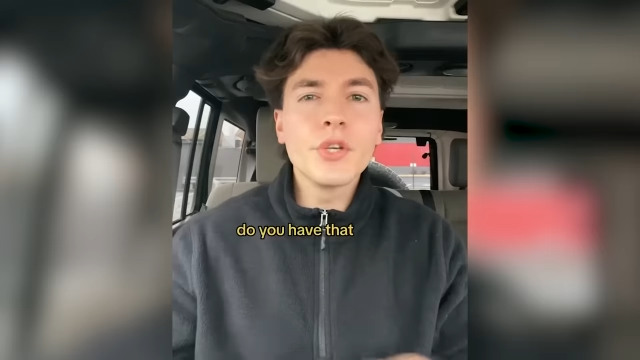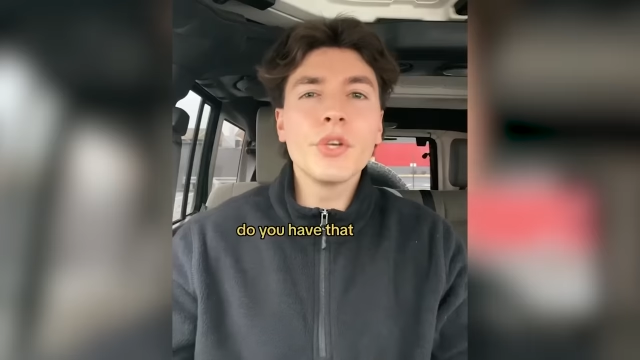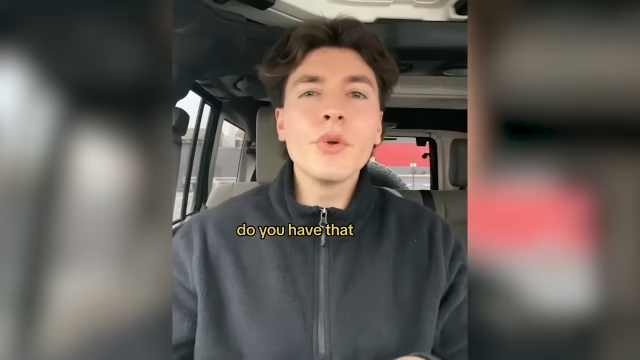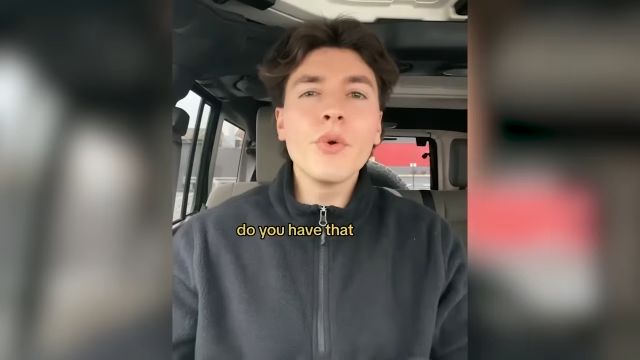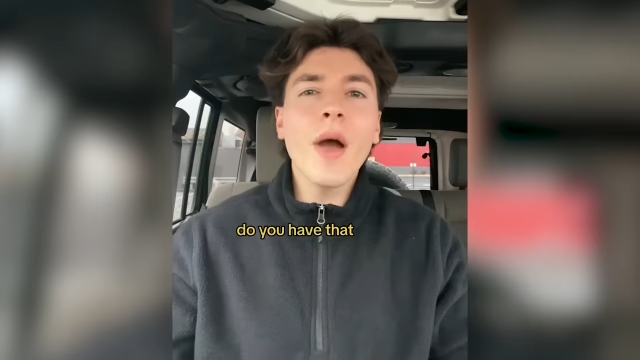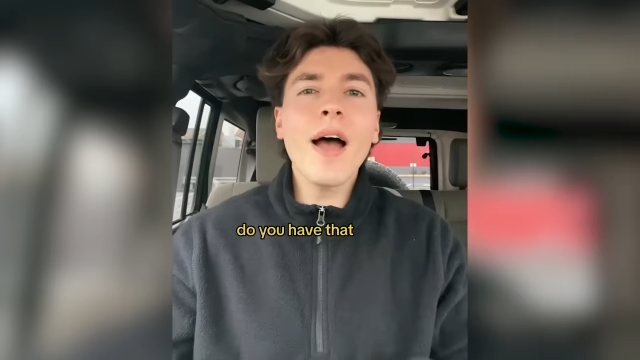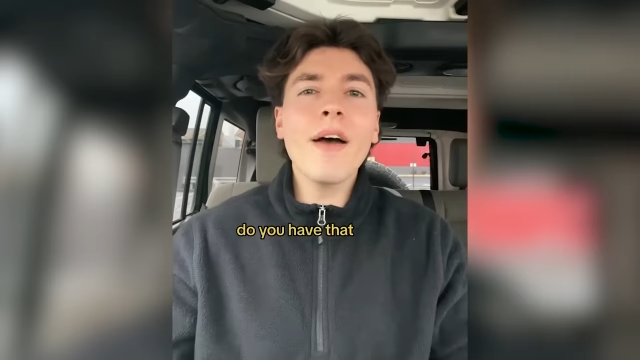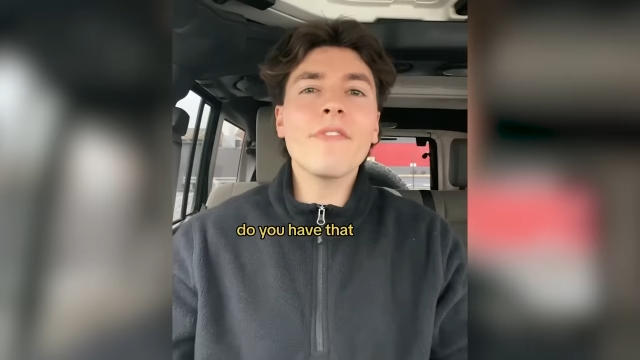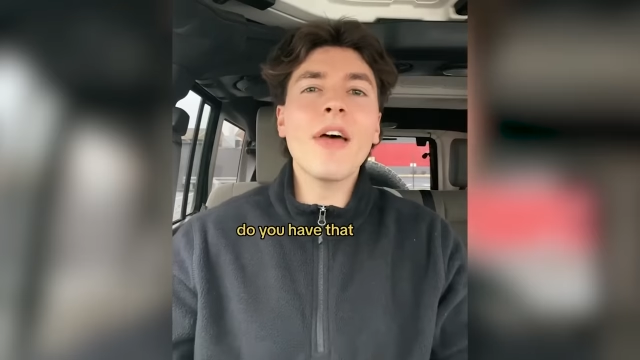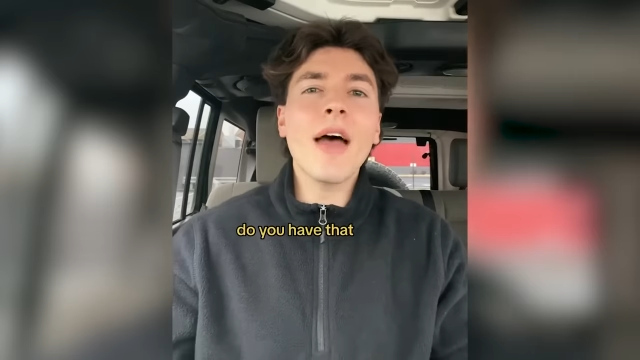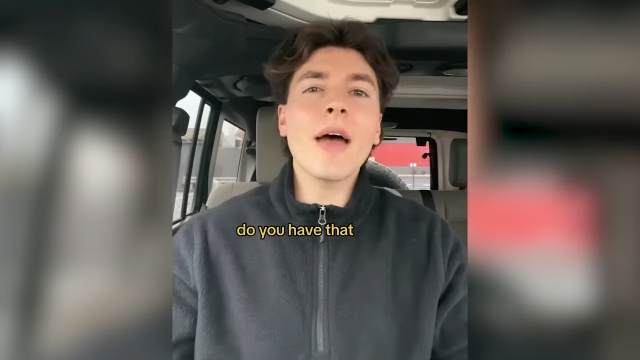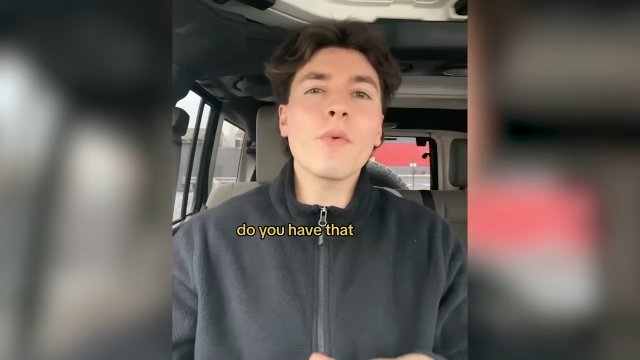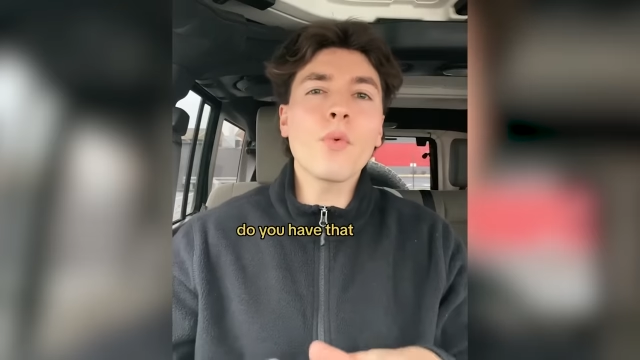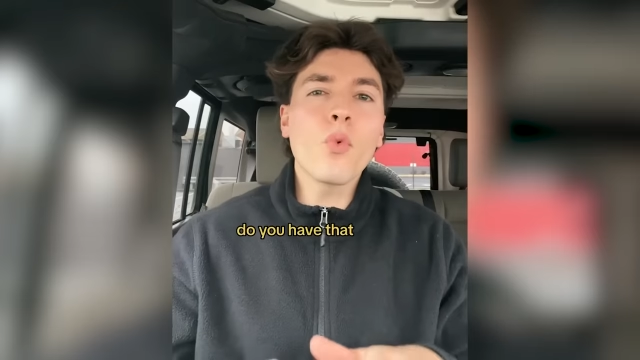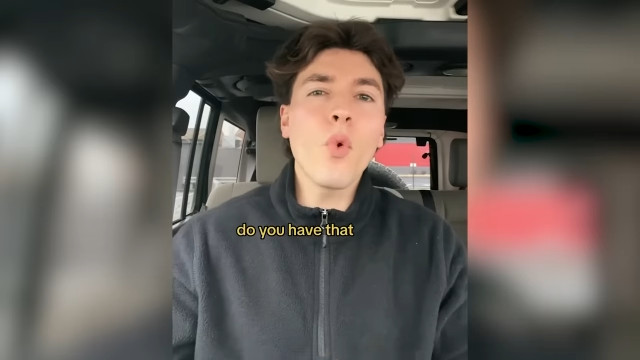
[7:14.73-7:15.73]
you have
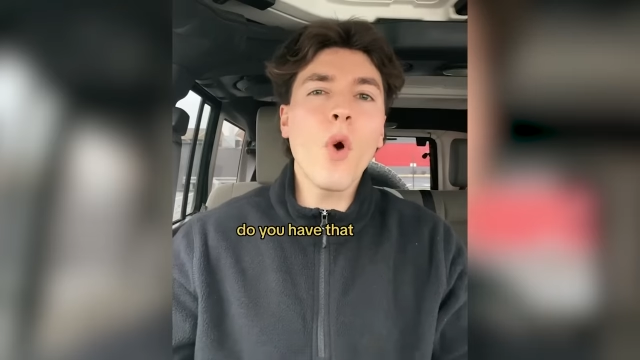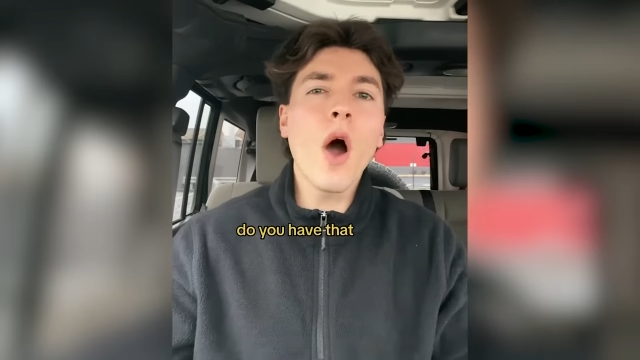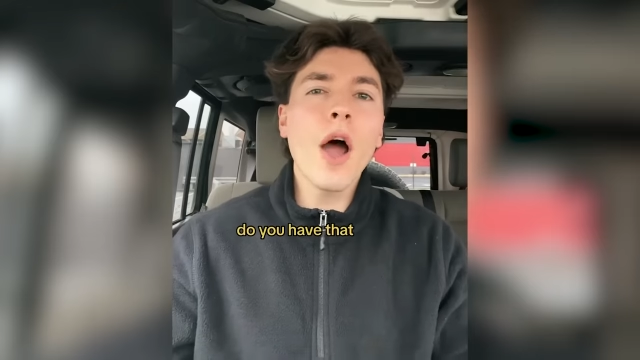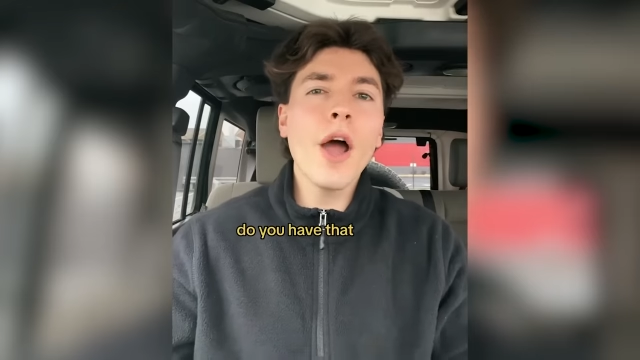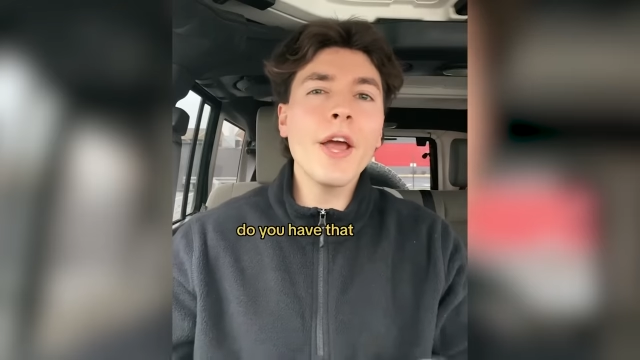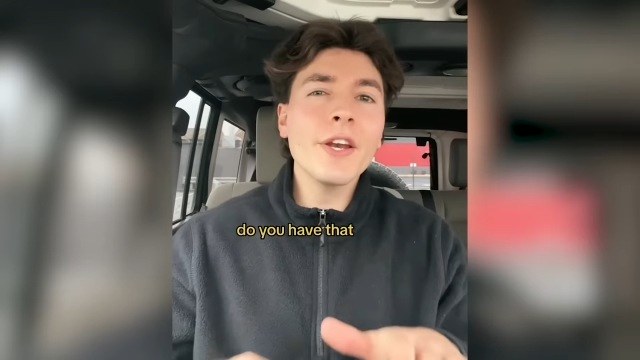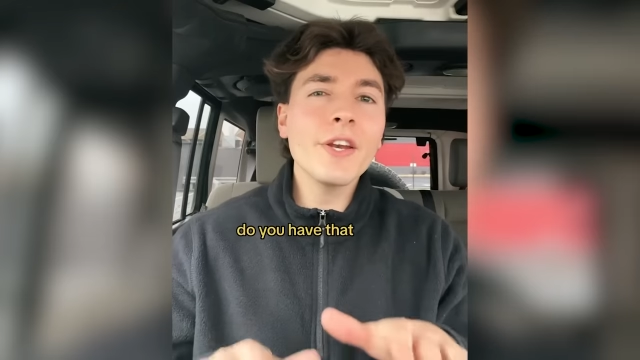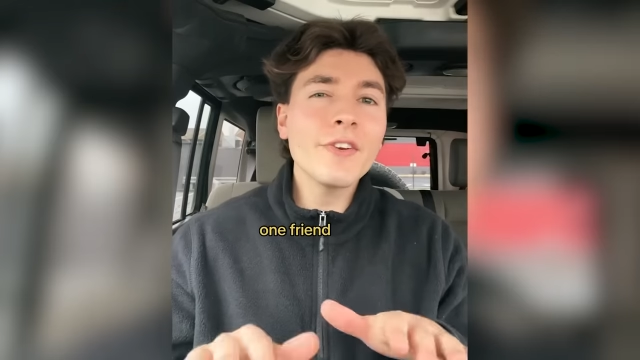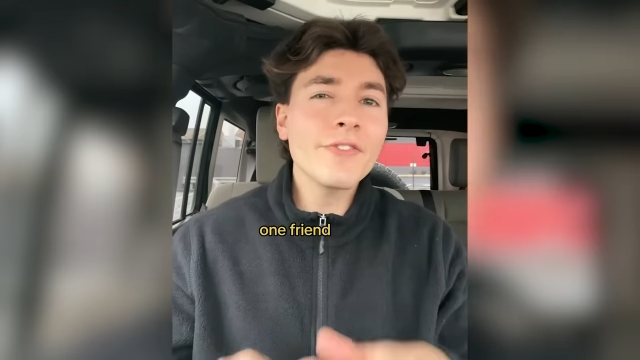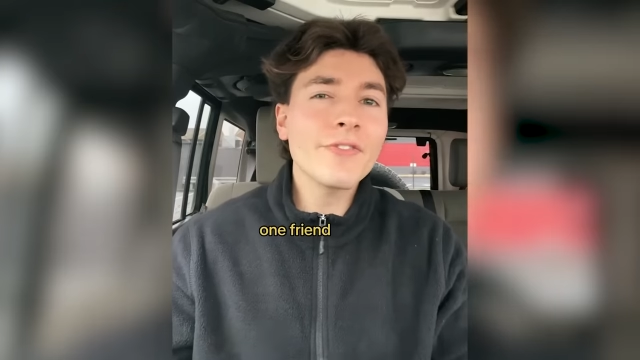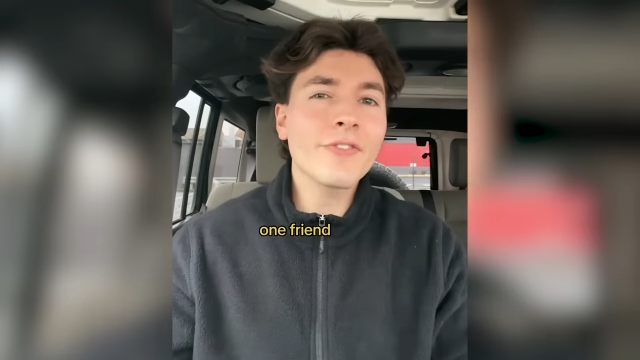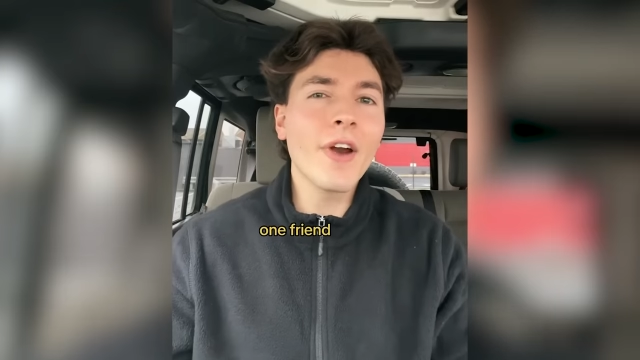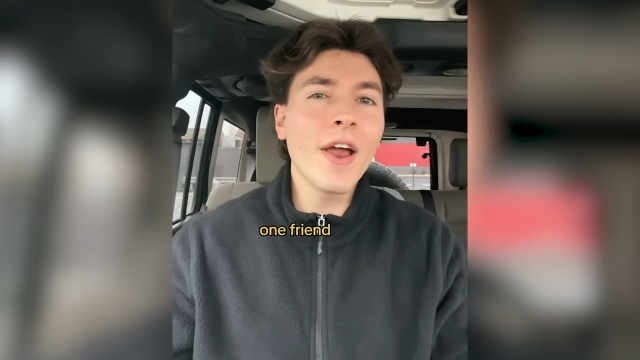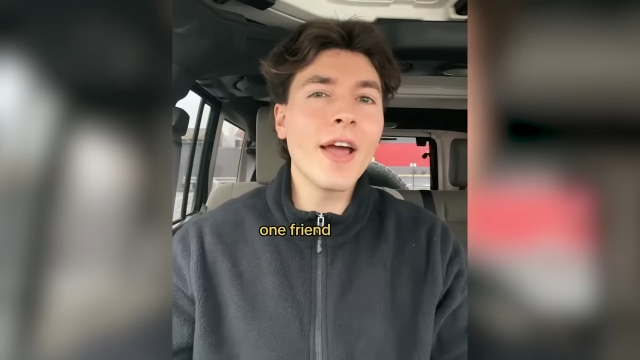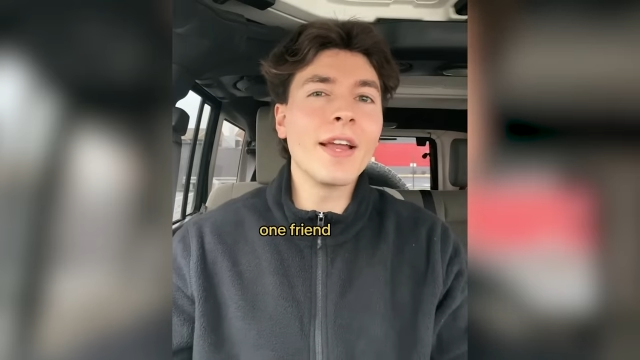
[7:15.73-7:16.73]
that one
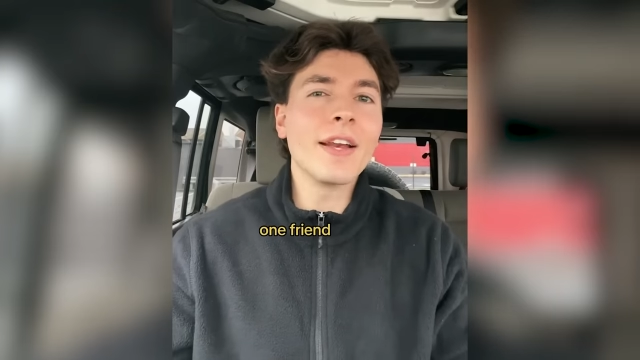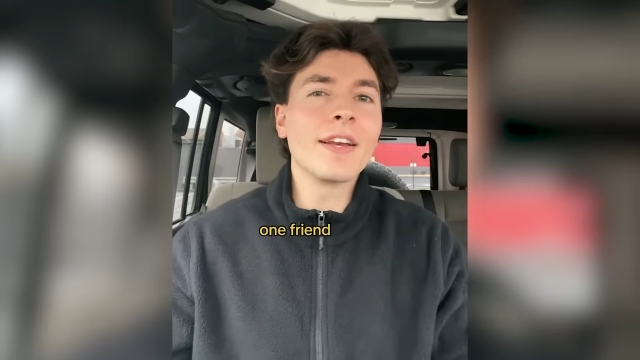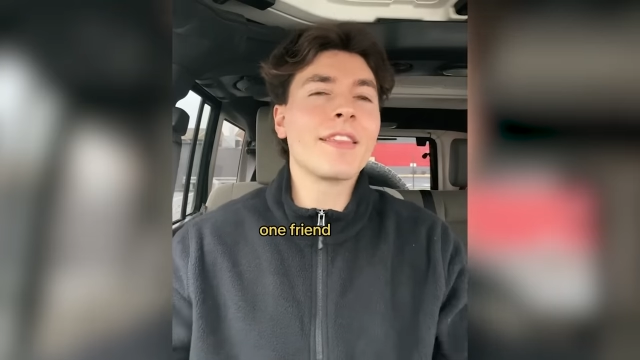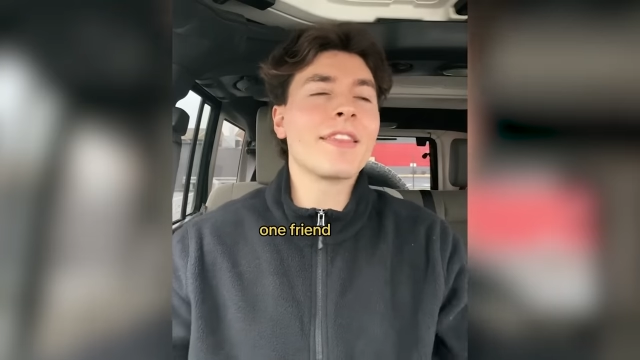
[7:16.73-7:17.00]
friend